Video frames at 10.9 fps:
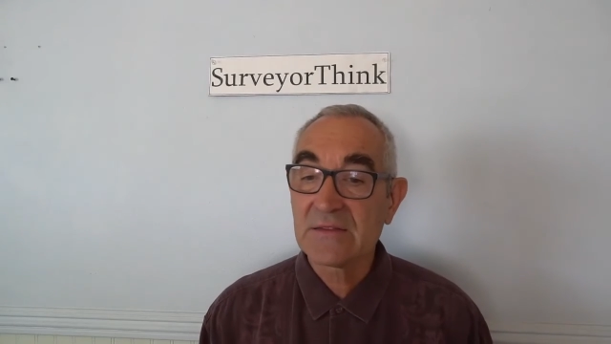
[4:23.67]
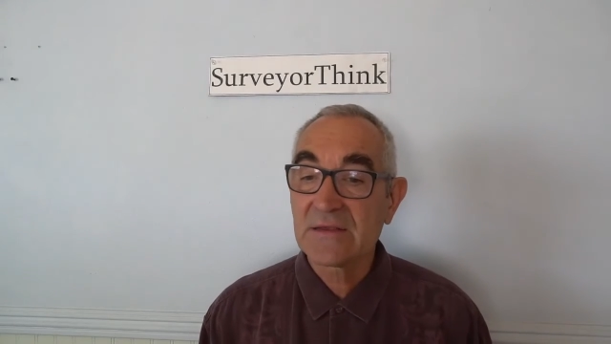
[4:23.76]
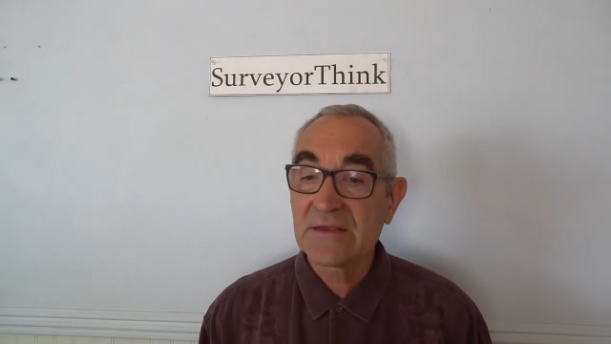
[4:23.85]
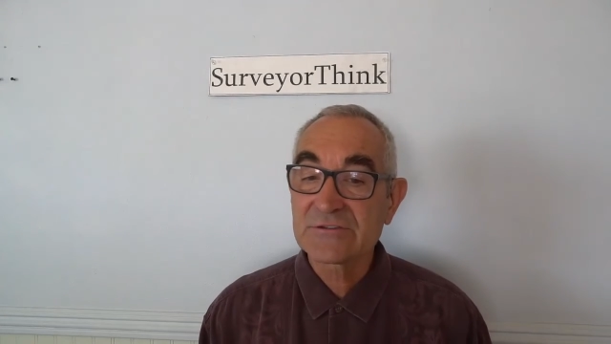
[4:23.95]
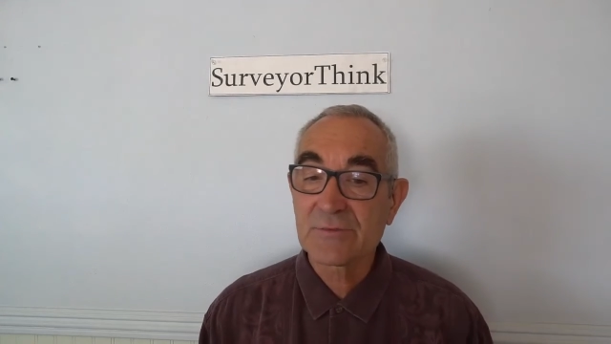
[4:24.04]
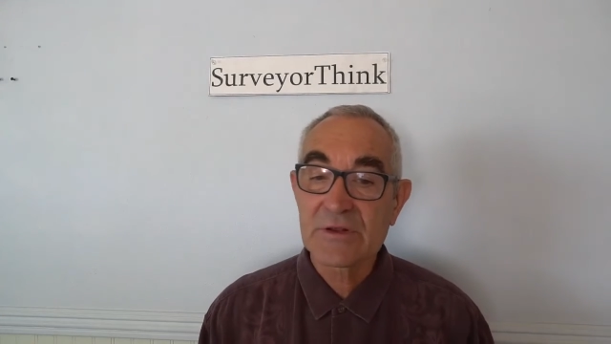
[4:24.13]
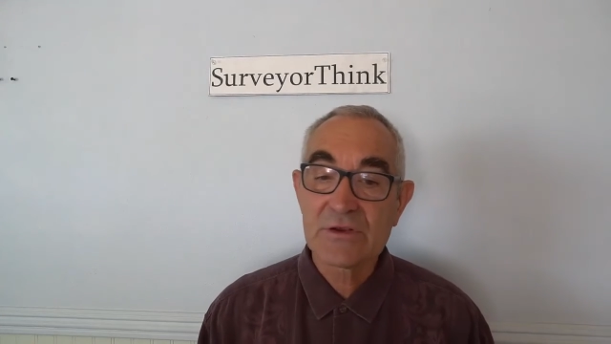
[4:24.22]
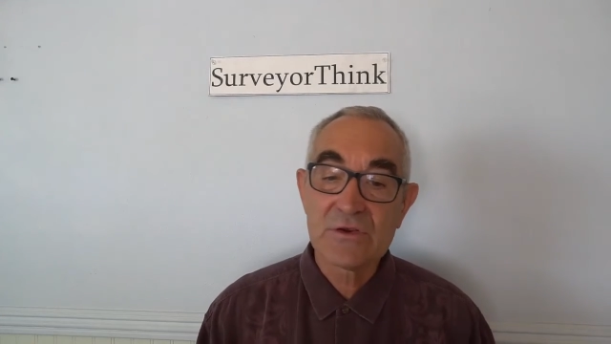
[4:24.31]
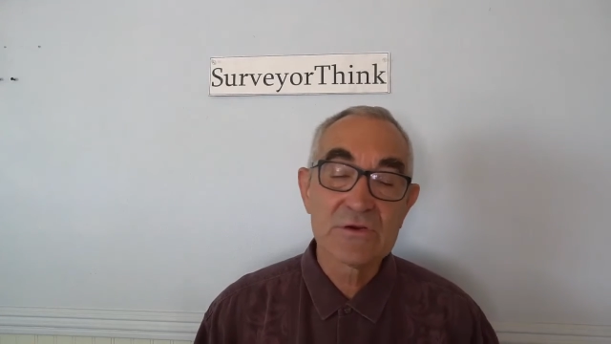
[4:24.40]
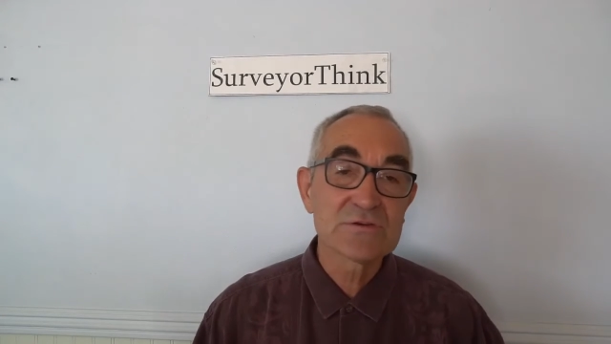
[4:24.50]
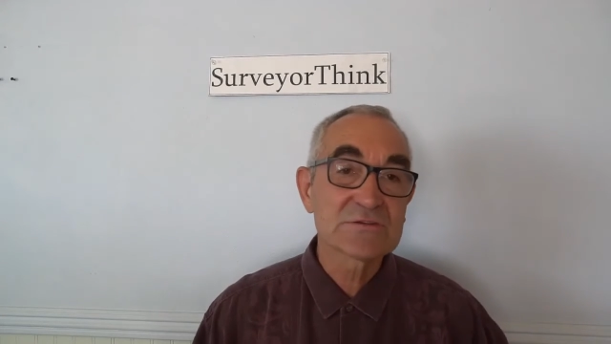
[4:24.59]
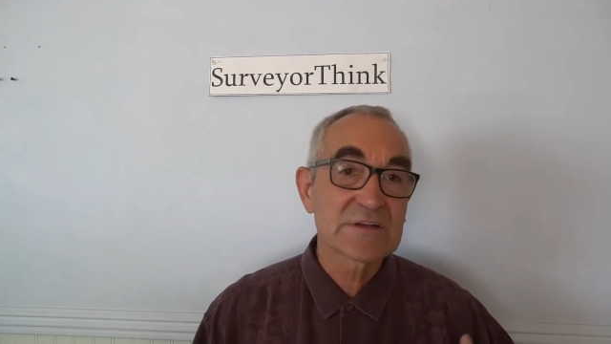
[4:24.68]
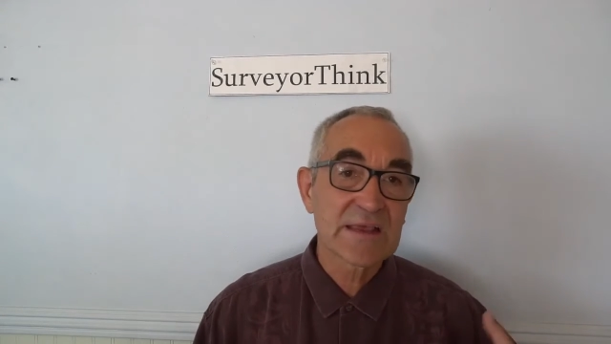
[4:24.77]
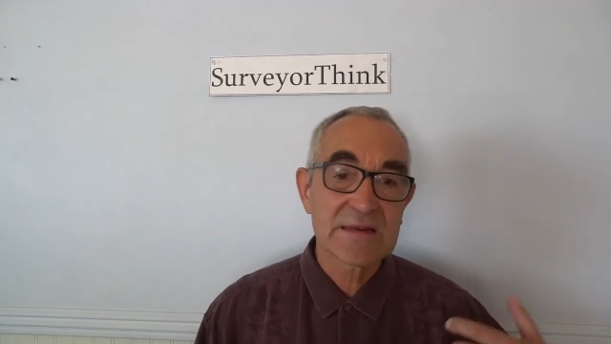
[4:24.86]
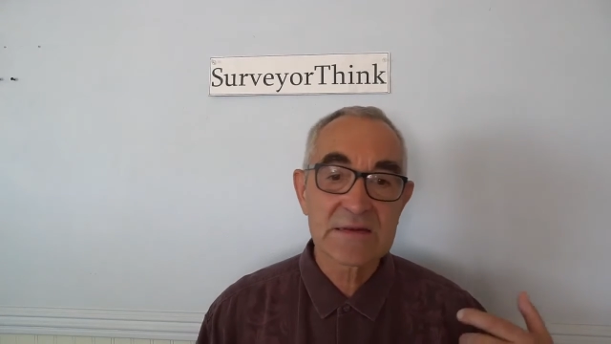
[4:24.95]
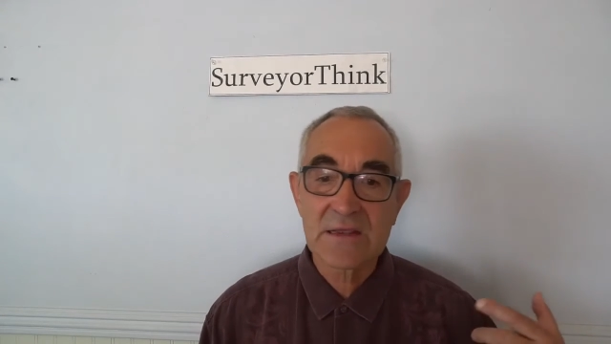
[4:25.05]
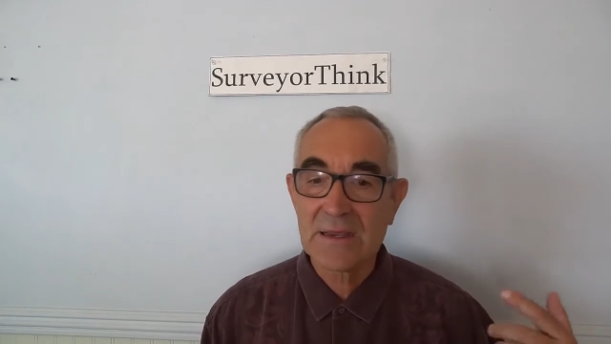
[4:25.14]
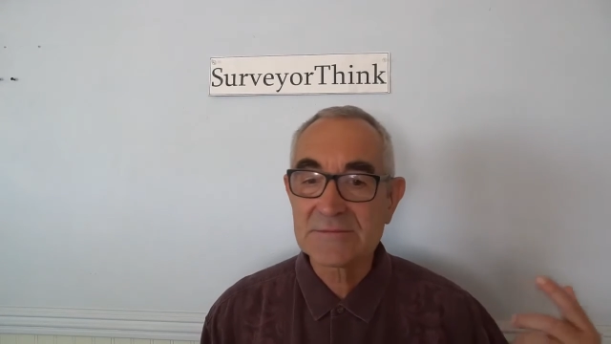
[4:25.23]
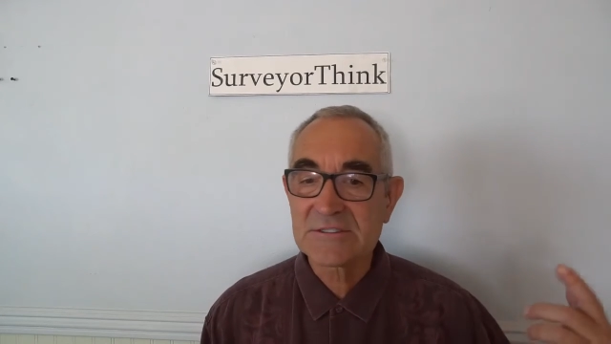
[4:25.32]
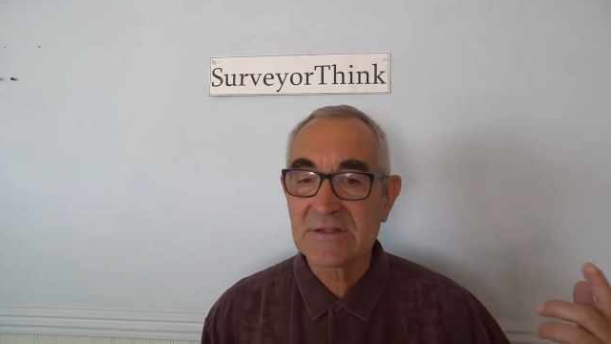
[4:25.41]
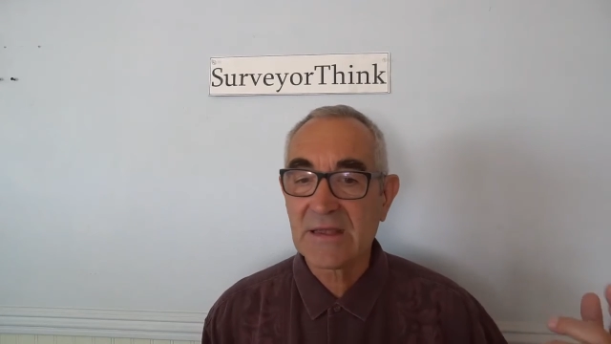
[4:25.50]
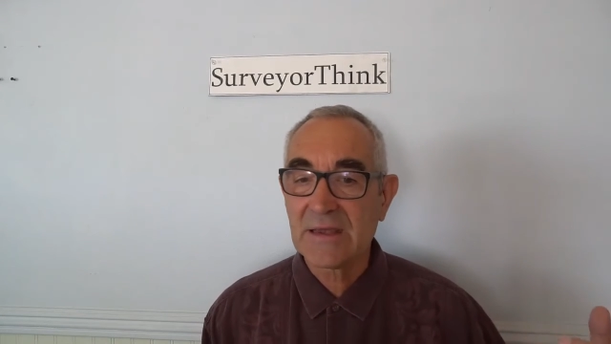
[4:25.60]
the instrument used, the date and time
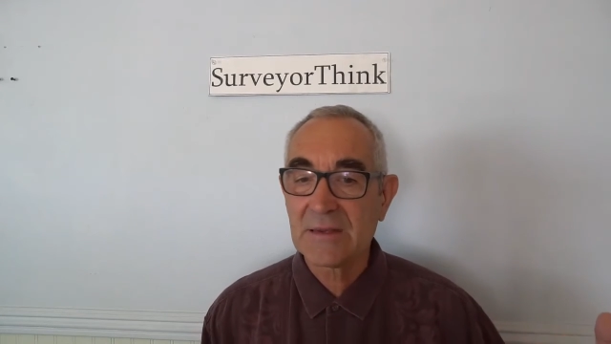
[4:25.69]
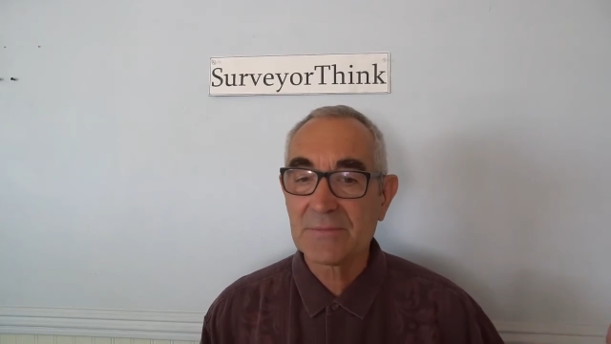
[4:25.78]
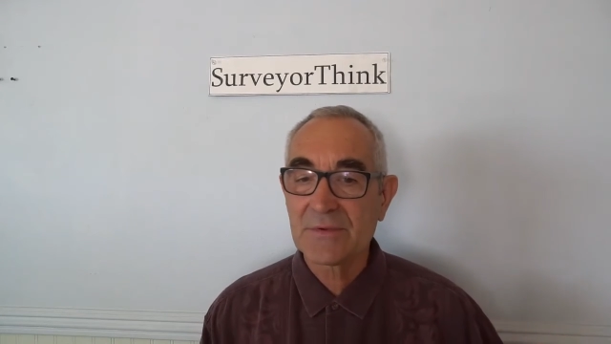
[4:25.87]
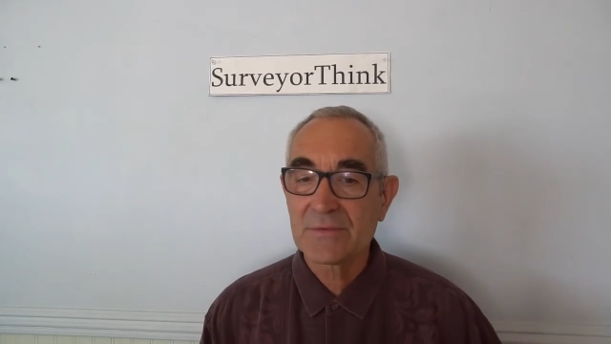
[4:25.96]
stamp,